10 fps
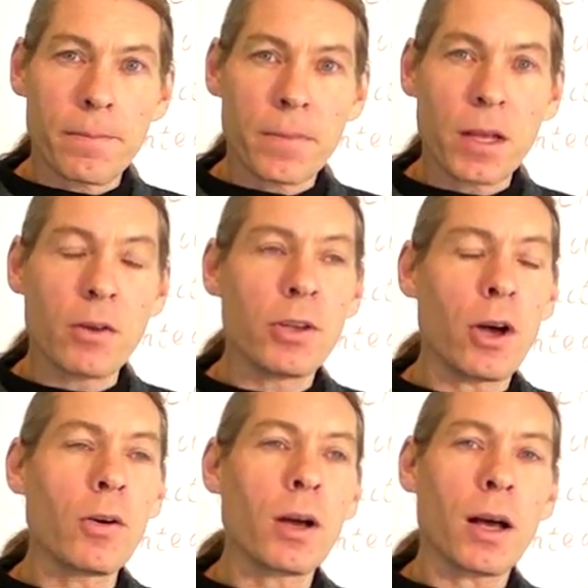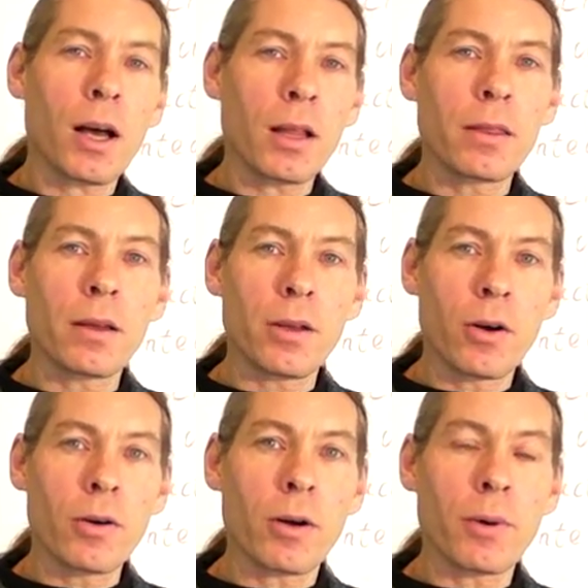You know, yoga, hatha
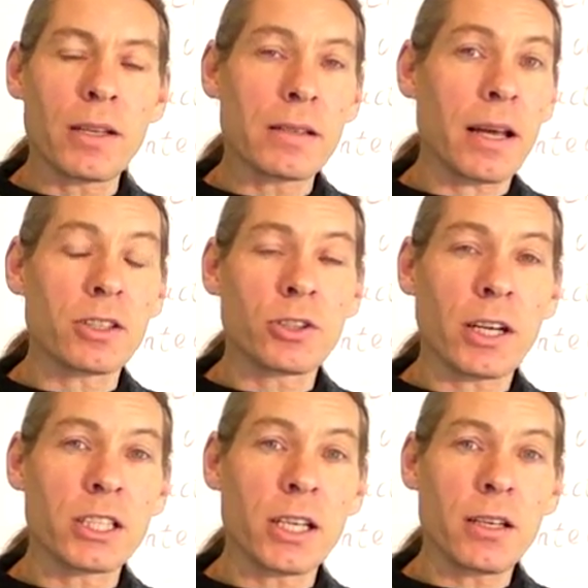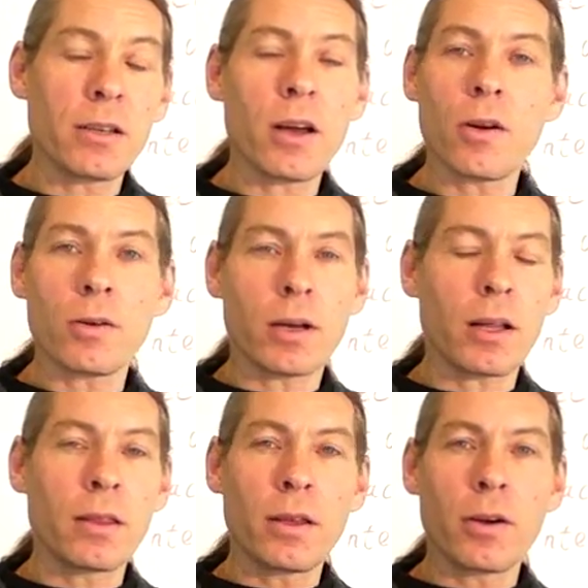yoga, what is that? Stretching? No,
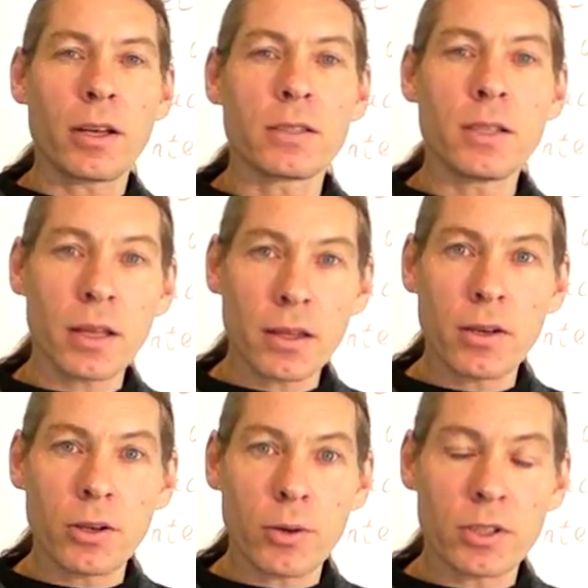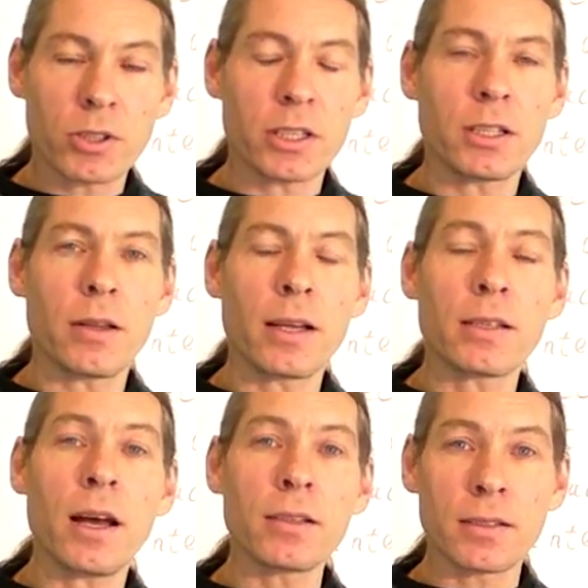hatha yoga has nothing to do with stretching. That's
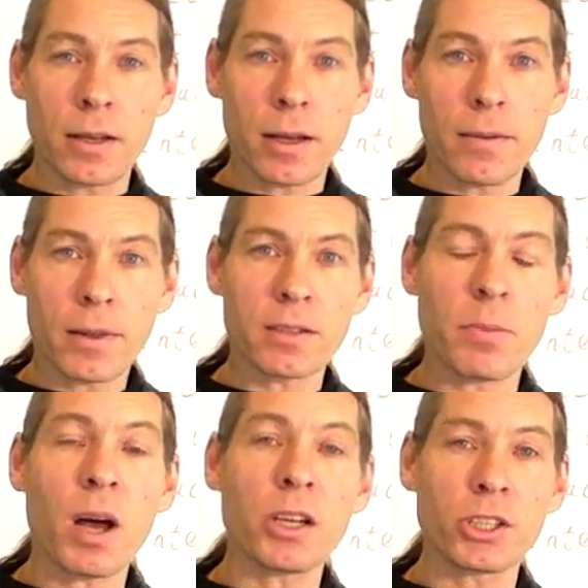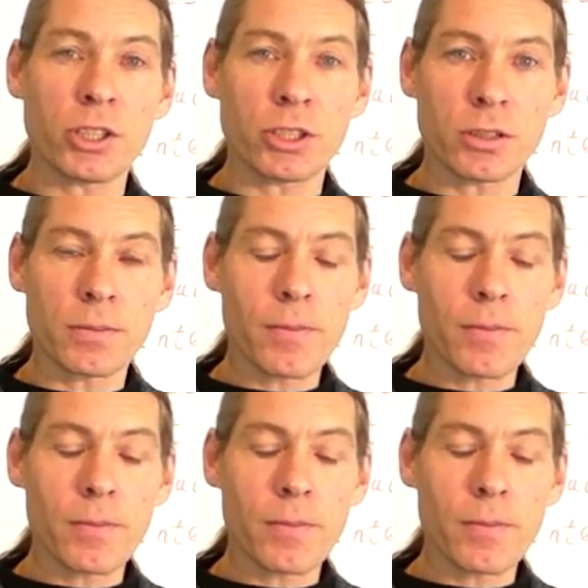asana, that's postures.